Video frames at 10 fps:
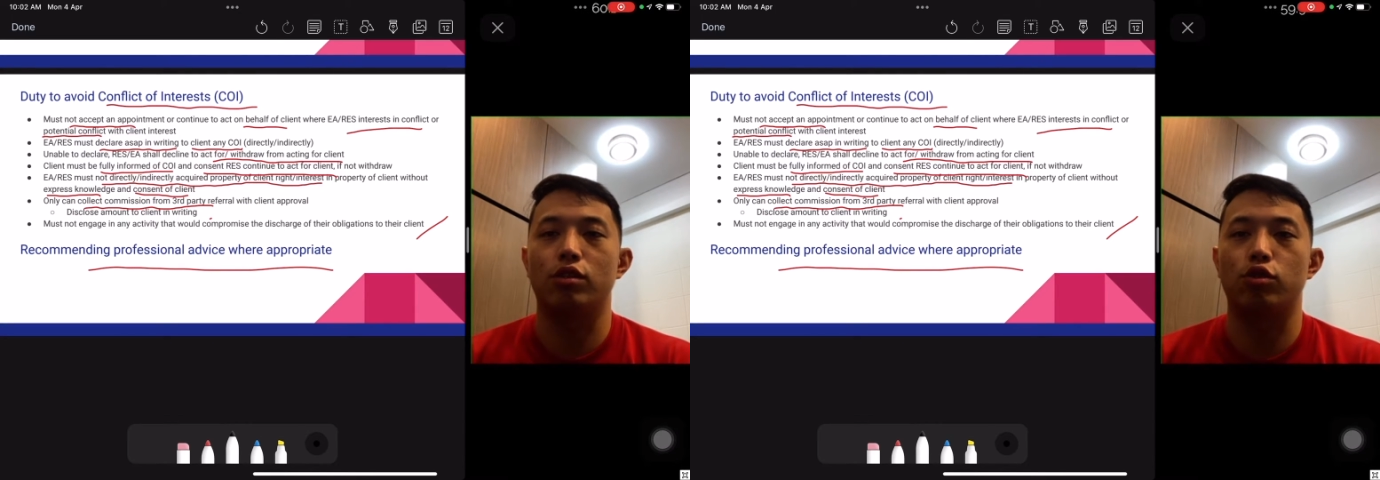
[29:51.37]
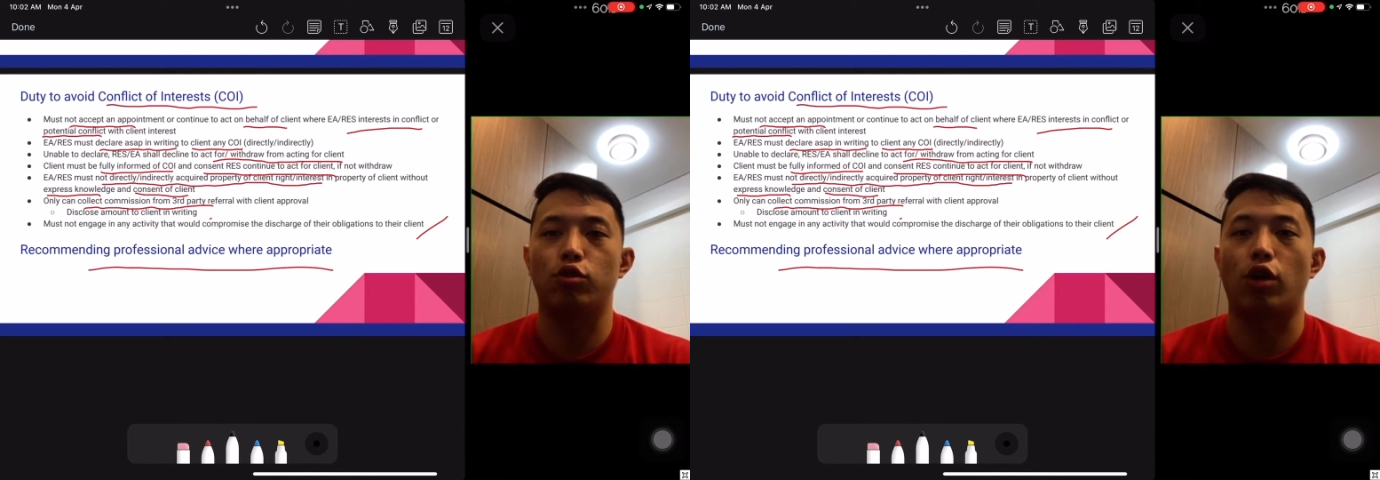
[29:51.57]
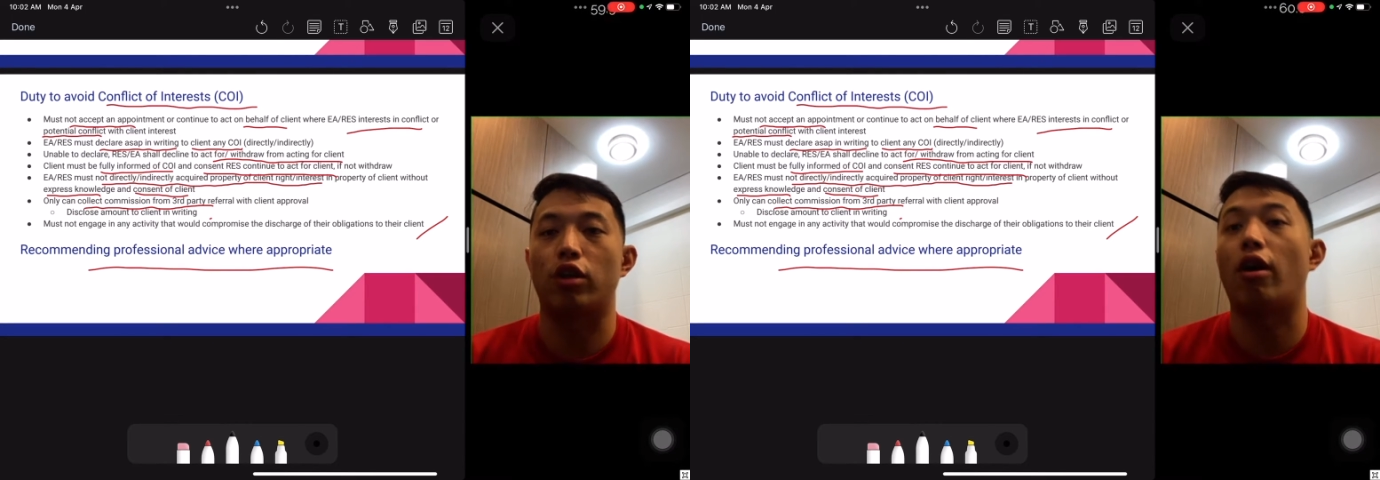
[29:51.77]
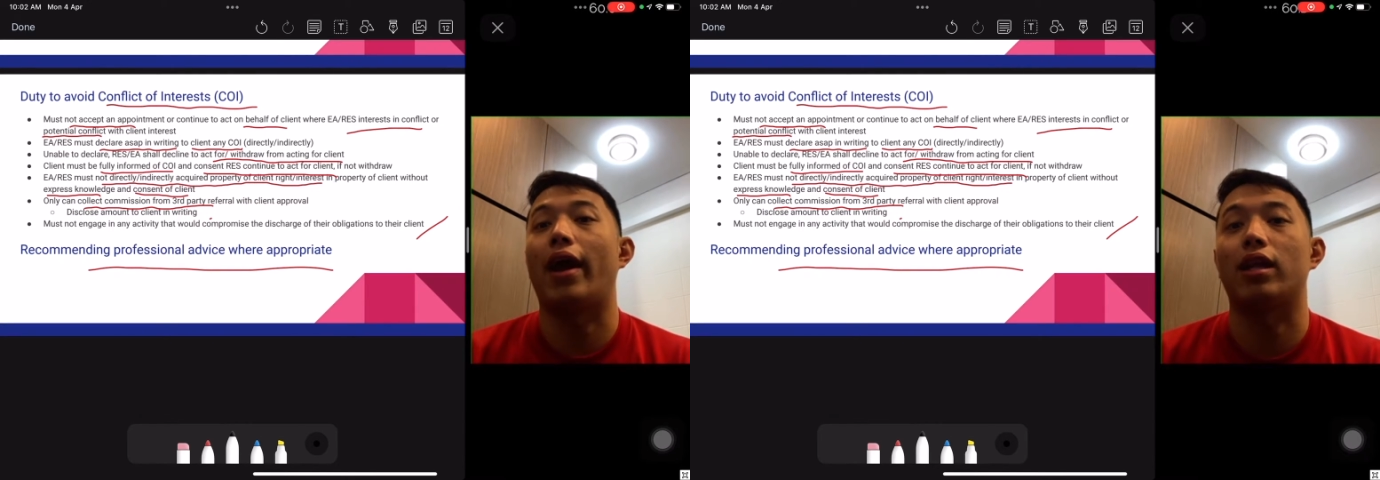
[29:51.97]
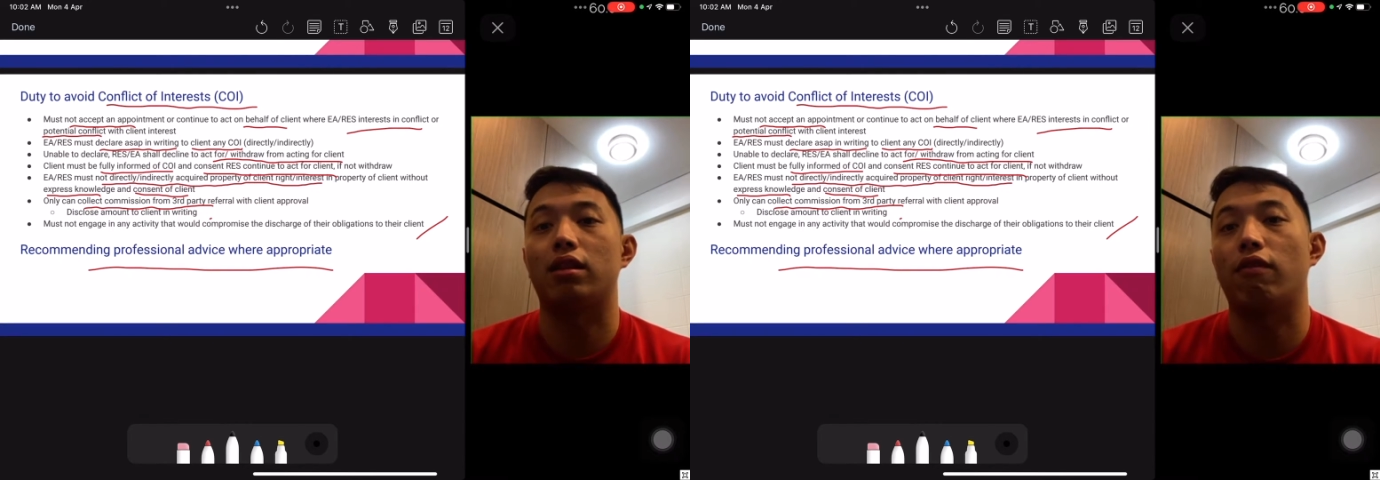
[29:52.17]
So you are not
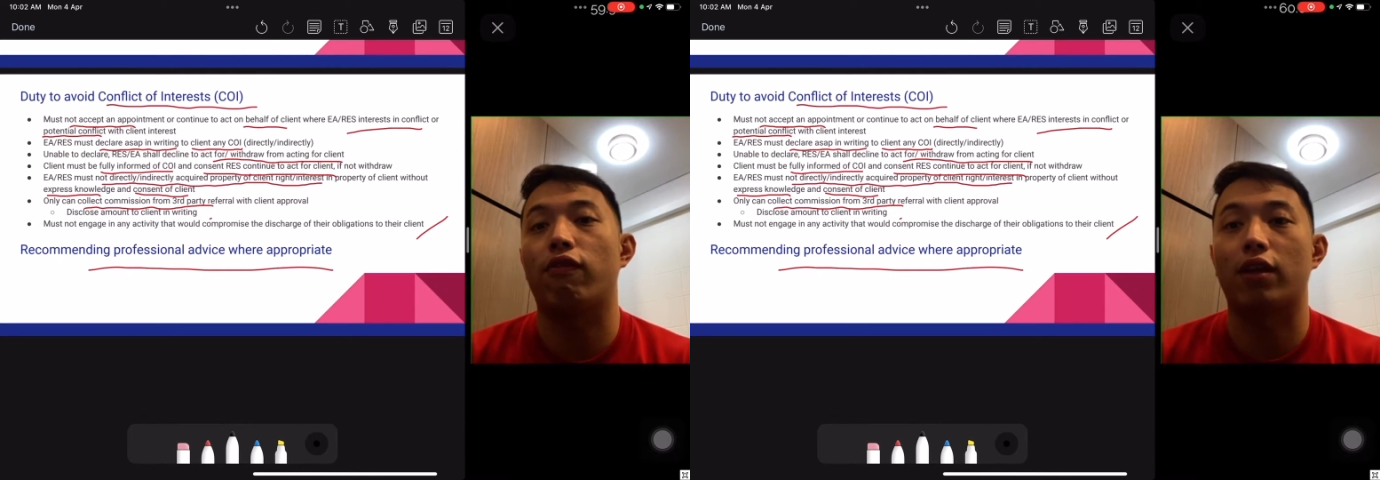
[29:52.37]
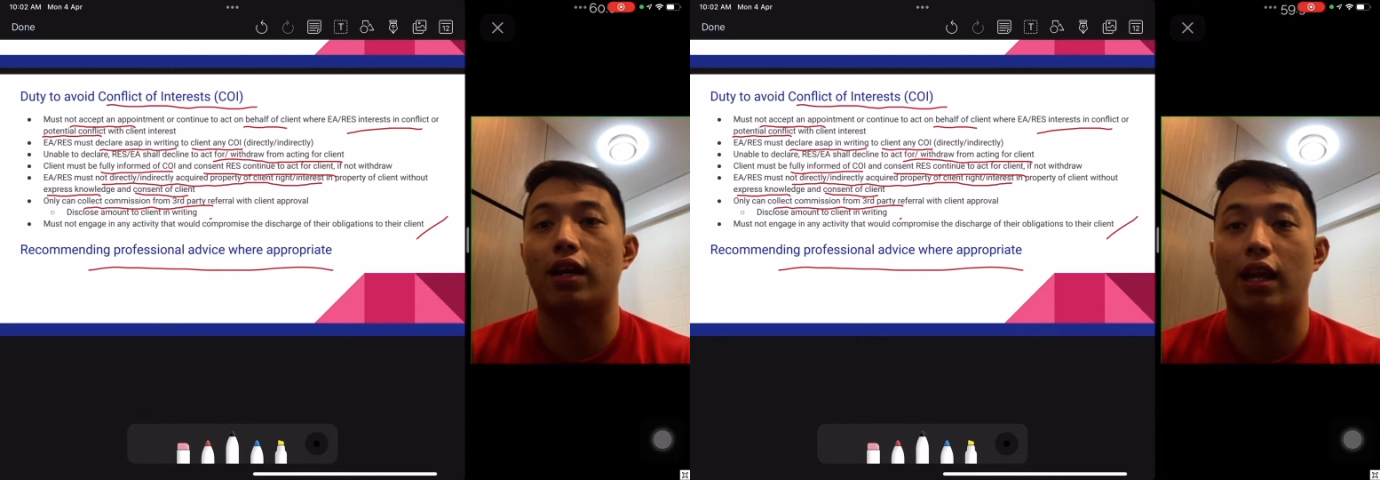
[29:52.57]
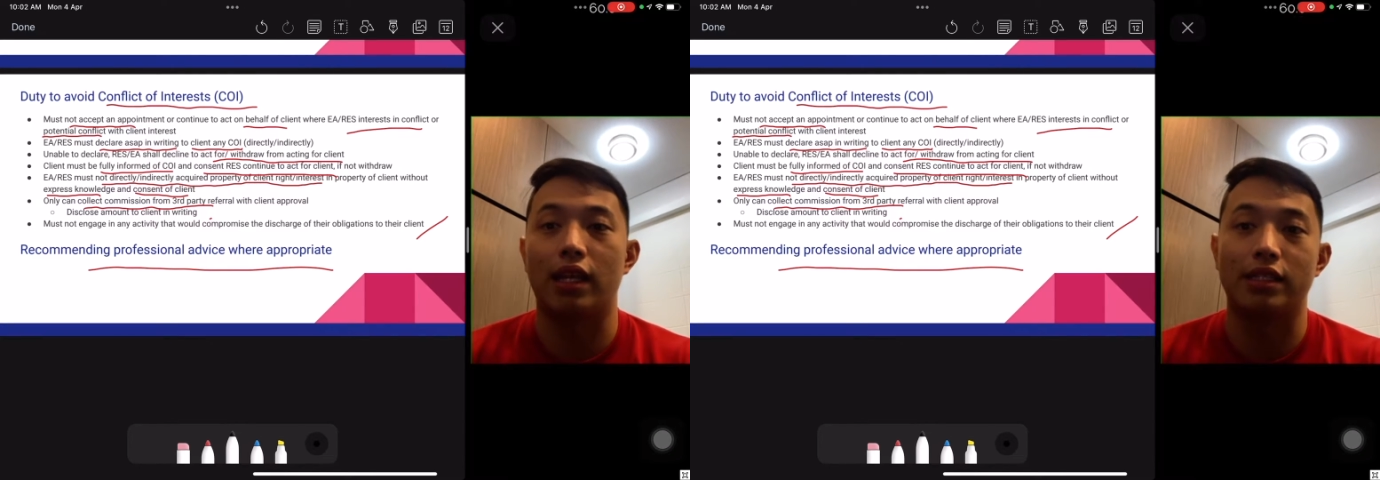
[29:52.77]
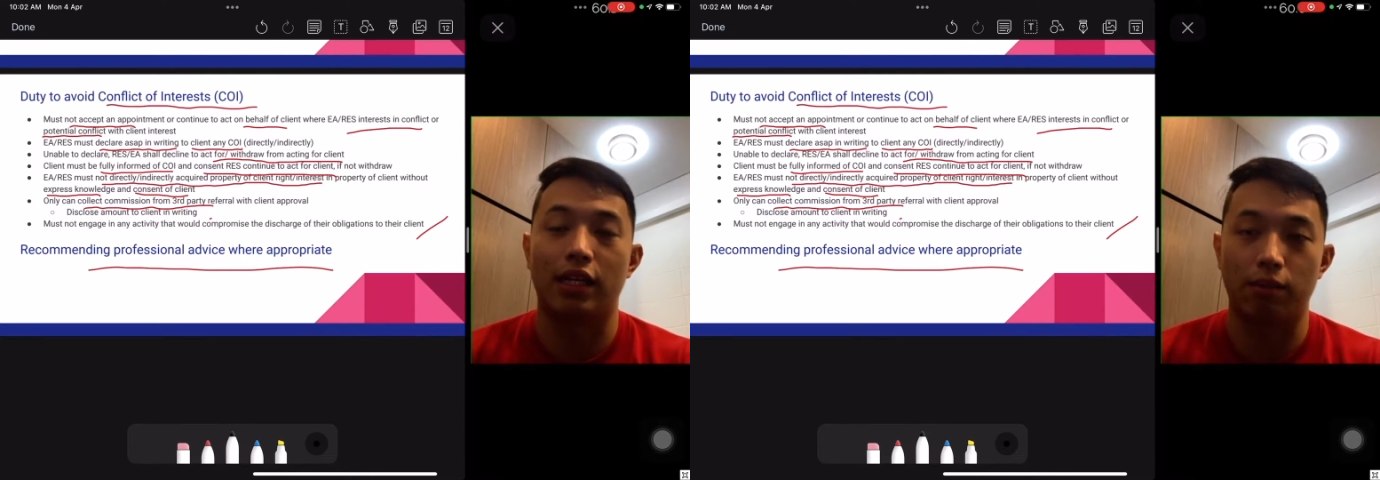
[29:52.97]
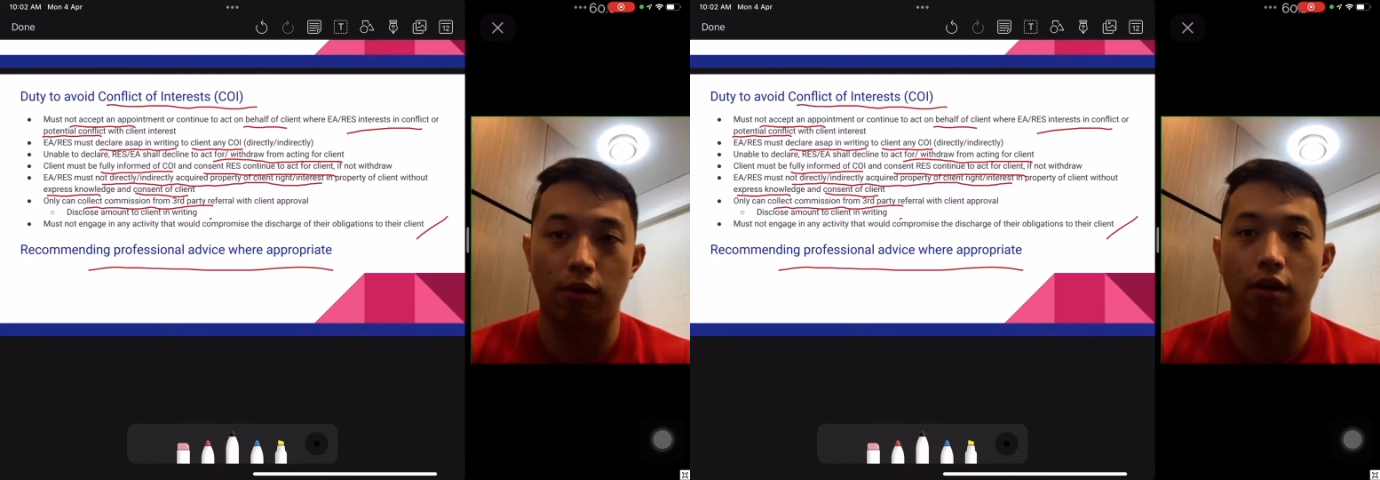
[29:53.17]
acting for the clients
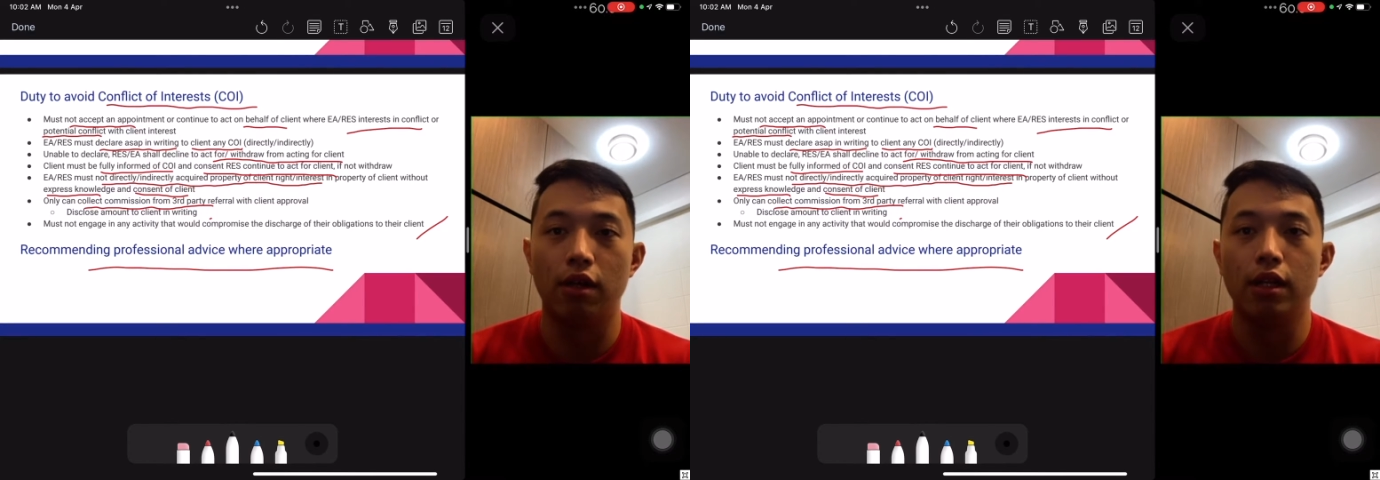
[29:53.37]
anymore.